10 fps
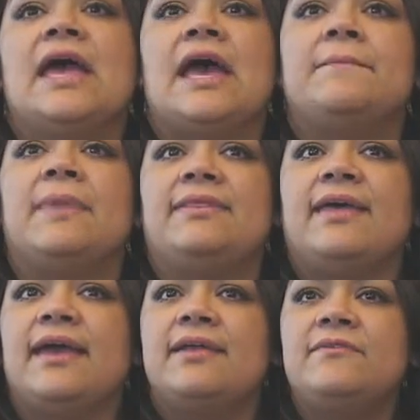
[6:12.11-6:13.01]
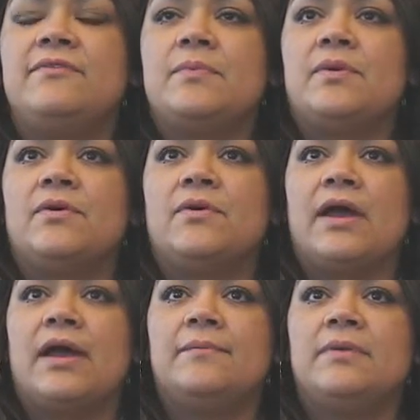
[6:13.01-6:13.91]
And by the end of the
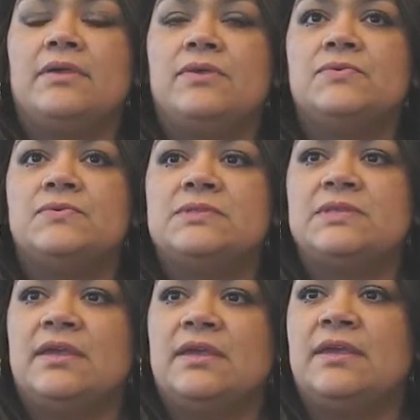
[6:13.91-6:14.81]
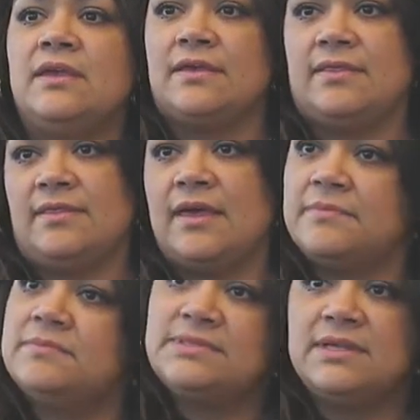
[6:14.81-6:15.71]
program, you see
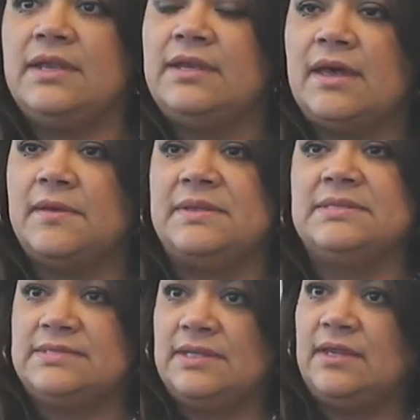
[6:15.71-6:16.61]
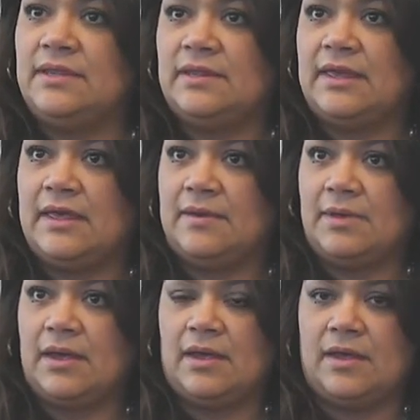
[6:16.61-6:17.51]
them sitting up and seeing
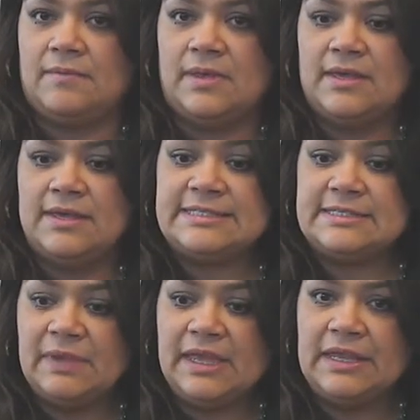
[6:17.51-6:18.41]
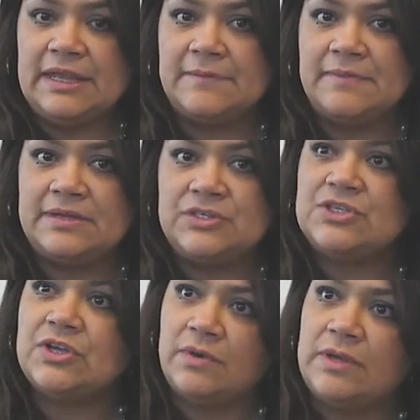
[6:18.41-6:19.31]
them speaking up and
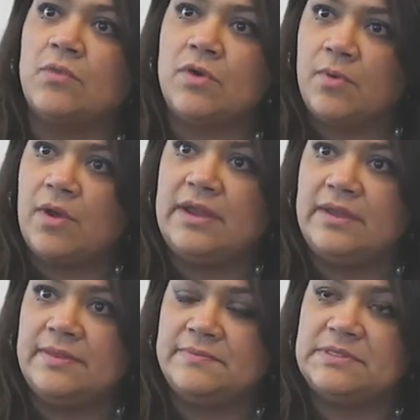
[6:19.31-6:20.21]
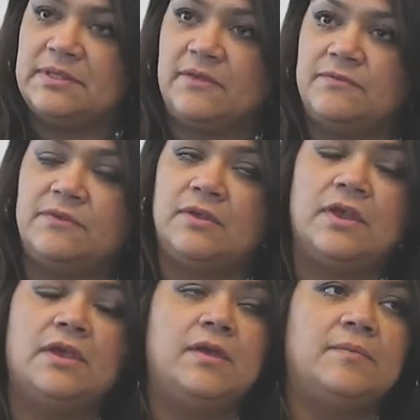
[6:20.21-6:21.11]
showing more pride in themselves.
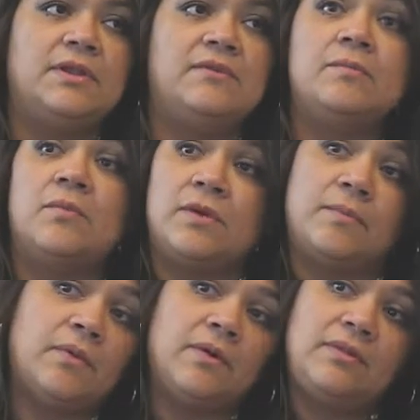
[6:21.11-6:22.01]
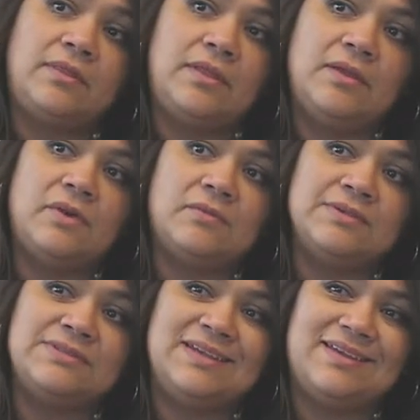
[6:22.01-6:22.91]
But even more importantly, what
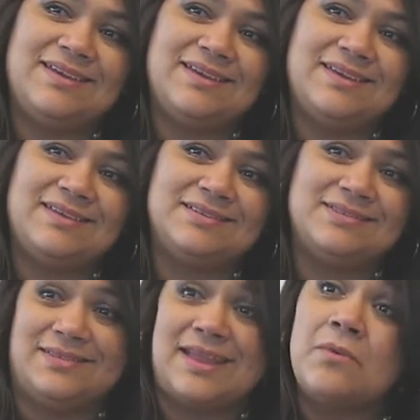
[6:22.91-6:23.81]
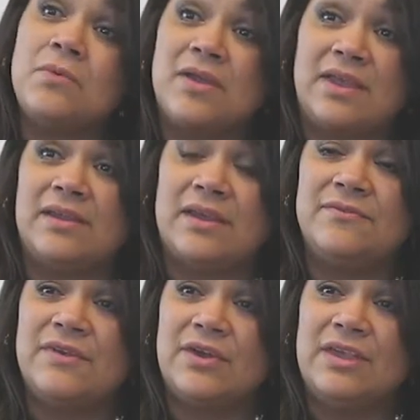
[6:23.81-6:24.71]
we're seeing is networking at a
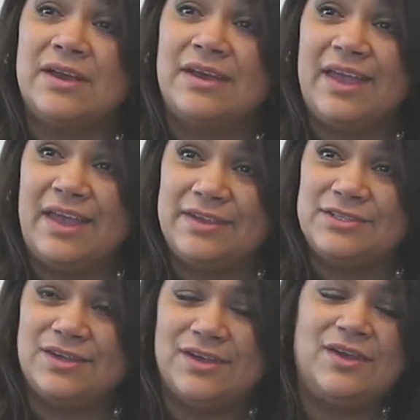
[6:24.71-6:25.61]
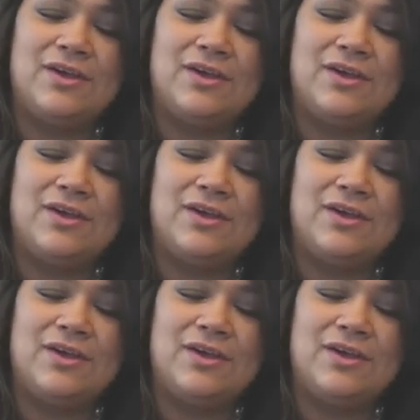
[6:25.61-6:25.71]
very young age.